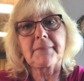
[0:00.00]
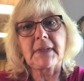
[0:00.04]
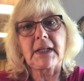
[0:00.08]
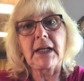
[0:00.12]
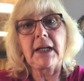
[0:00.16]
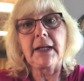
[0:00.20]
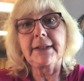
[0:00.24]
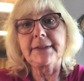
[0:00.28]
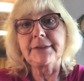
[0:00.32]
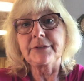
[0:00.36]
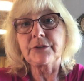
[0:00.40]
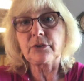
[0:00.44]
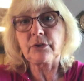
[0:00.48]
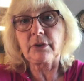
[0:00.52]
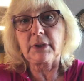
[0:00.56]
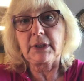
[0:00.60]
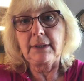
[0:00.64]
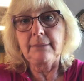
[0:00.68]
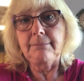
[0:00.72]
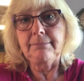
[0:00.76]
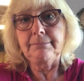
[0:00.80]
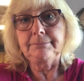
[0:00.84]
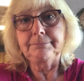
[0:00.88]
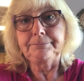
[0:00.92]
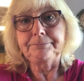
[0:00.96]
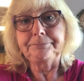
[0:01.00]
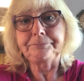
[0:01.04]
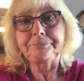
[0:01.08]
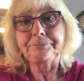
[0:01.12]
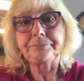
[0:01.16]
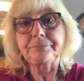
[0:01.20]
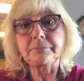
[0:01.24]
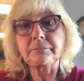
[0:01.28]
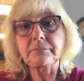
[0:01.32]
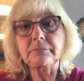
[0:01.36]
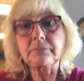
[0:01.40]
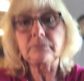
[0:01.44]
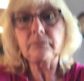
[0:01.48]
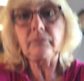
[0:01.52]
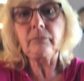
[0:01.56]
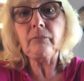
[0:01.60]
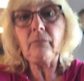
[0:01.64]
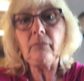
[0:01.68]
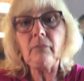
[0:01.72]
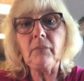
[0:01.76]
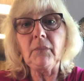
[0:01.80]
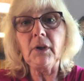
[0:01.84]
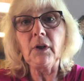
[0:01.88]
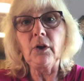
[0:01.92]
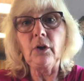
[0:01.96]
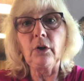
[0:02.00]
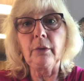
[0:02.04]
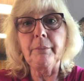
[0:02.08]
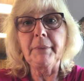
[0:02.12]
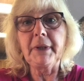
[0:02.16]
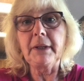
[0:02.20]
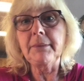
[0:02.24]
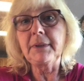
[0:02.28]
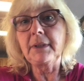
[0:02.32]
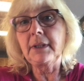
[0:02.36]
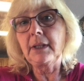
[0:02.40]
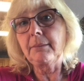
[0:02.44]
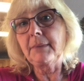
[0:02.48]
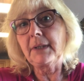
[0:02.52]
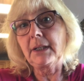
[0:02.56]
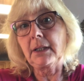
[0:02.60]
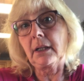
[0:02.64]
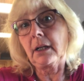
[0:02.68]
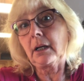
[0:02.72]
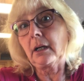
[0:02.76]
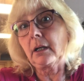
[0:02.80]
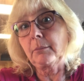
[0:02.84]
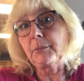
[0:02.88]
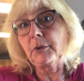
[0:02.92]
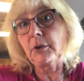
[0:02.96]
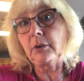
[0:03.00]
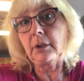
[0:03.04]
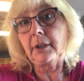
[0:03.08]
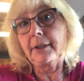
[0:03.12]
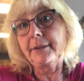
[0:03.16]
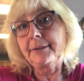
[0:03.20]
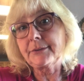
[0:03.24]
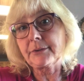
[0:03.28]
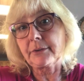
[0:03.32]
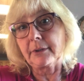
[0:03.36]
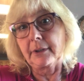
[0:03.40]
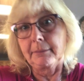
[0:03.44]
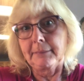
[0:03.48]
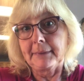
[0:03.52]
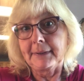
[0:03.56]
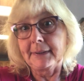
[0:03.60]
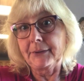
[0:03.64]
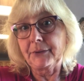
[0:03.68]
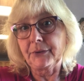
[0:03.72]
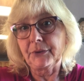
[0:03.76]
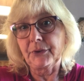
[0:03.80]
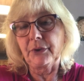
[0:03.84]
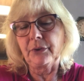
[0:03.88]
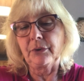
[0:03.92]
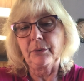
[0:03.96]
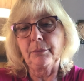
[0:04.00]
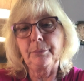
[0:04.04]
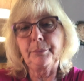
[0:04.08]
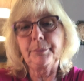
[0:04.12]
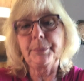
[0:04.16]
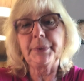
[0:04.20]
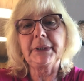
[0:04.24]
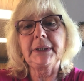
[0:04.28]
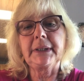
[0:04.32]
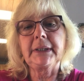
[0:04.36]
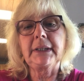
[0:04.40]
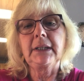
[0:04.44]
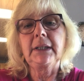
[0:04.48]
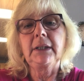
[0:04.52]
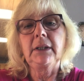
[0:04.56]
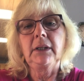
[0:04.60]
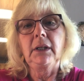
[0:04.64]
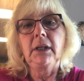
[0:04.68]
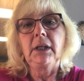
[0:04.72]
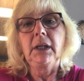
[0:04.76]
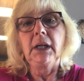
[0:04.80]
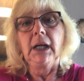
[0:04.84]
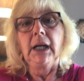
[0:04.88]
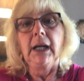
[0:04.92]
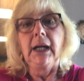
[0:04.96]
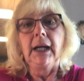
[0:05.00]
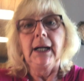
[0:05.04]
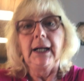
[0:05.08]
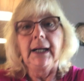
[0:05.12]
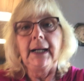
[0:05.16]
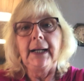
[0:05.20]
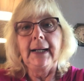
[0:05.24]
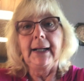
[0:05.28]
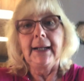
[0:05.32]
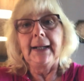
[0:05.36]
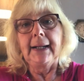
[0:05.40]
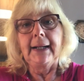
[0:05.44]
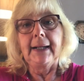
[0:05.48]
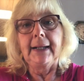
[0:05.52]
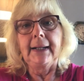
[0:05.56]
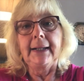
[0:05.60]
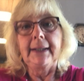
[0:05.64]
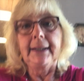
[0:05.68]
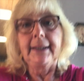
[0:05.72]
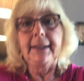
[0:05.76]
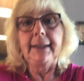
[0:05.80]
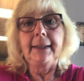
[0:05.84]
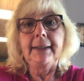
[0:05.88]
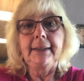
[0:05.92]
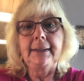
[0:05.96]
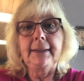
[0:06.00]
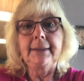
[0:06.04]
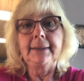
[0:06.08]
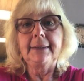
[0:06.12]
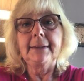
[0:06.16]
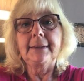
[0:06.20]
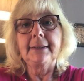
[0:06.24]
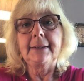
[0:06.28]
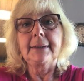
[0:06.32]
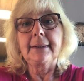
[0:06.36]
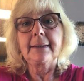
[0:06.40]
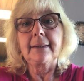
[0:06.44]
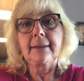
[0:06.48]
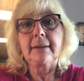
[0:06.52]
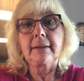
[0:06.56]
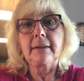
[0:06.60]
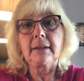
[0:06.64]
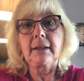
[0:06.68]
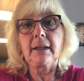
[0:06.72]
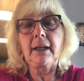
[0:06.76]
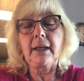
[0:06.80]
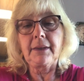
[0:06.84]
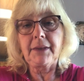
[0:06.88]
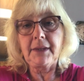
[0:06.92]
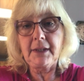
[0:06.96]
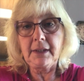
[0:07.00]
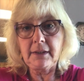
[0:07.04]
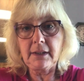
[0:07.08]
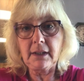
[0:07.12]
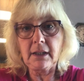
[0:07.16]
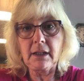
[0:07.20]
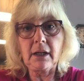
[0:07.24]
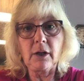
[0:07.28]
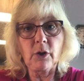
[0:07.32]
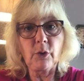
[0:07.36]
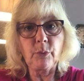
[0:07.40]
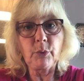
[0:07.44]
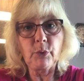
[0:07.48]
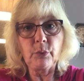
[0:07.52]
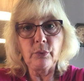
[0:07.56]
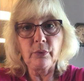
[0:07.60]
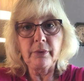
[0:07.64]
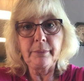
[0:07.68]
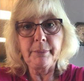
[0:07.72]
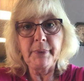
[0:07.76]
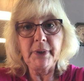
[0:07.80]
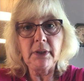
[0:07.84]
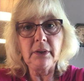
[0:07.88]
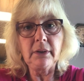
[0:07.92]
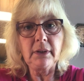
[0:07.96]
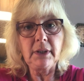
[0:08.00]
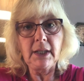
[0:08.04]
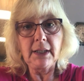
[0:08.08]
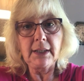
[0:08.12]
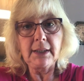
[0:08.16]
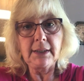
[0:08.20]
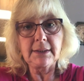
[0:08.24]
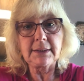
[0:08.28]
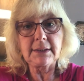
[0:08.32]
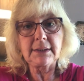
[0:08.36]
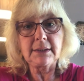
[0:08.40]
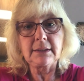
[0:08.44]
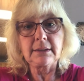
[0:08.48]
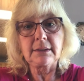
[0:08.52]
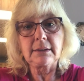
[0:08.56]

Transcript: ice cream, or maybe they meant caramel ice cream, I don't know, but I think that caramel would be good on it,